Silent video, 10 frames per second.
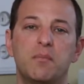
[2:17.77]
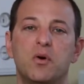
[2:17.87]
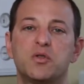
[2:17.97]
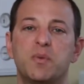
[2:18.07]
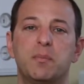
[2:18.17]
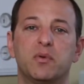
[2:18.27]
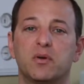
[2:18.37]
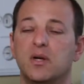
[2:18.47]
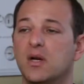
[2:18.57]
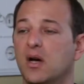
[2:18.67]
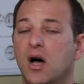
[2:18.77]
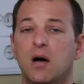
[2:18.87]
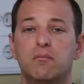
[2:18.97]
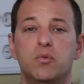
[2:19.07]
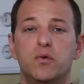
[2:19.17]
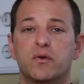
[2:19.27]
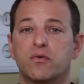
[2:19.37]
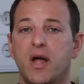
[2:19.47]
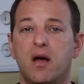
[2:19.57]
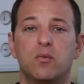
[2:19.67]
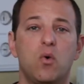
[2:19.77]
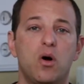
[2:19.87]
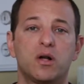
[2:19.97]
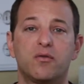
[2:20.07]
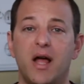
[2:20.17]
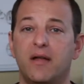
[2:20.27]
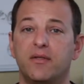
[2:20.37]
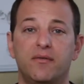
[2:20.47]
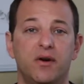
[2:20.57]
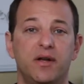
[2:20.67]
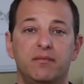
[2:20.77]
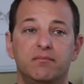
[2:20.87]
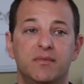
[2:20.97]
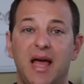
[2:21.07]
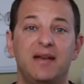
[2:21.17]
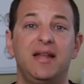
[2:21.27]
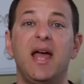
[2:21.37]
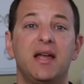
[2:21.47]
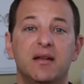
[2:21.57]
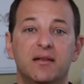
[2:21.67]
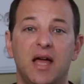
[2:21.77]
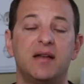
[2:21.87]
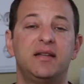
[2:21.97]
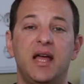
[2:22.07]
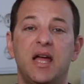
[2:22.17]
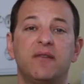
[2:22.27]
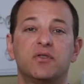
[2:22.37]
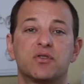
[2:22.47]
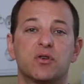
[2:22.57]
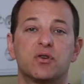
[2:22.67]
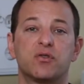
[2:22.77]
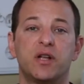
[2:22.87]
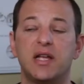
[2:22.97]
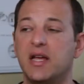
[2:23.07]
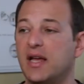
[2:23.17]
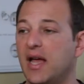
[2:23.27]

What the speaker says: Most people are up, moving around, walking around that day after surgery,